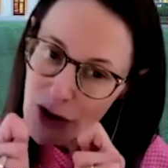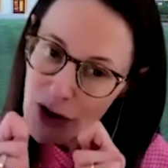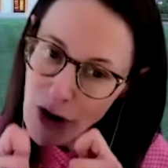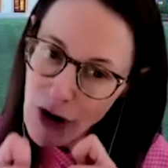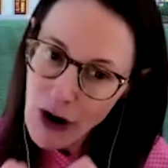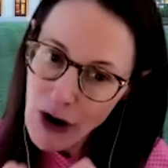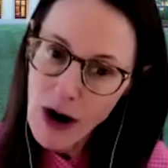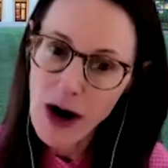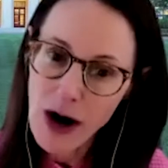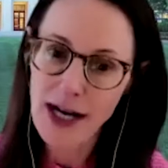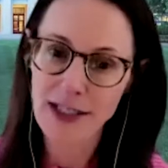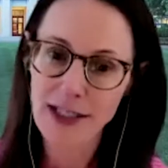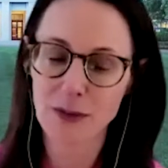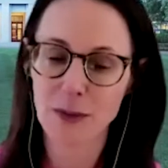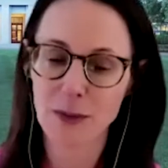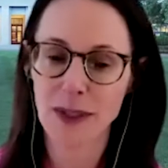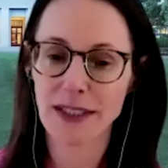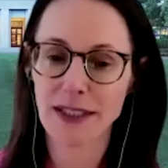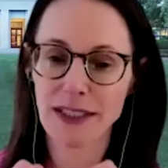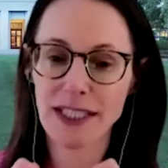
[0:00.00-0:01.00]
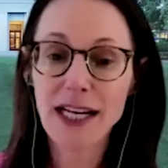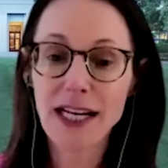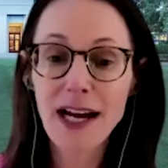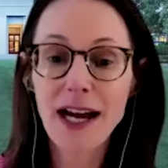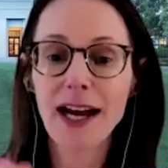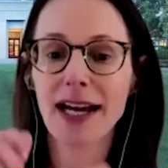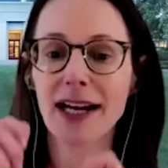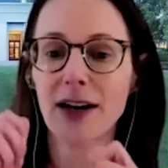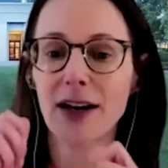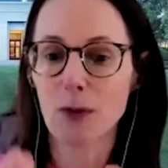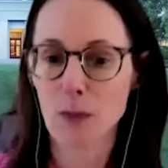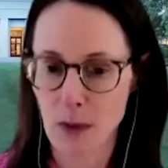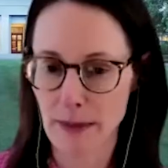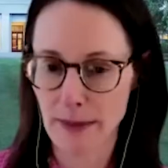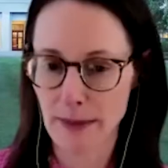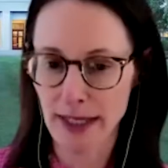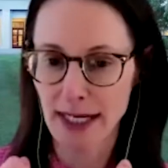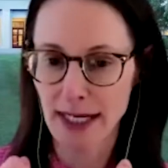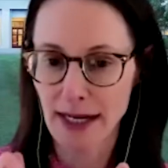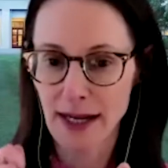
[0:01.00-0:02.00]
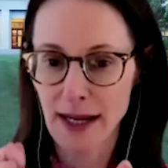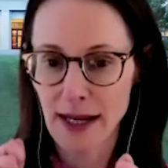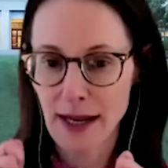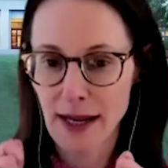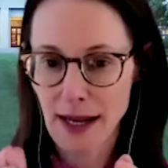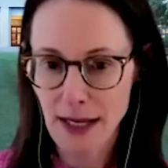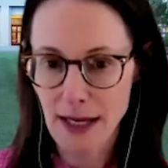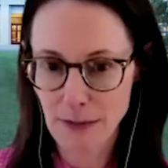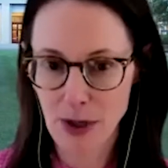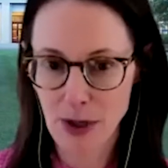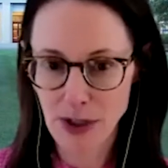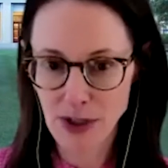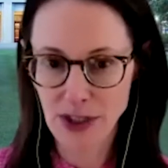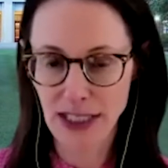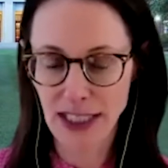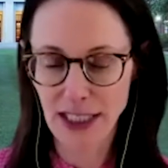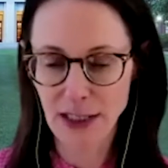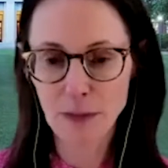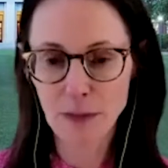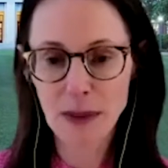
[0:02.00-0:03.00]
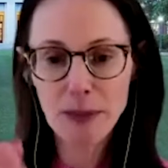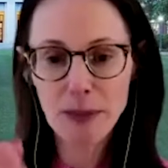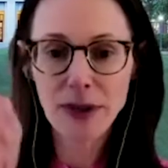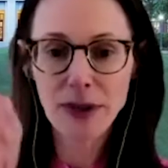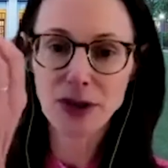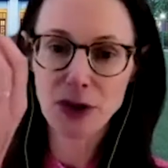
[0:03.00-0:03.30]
cost when it's denied are women and marginalized people.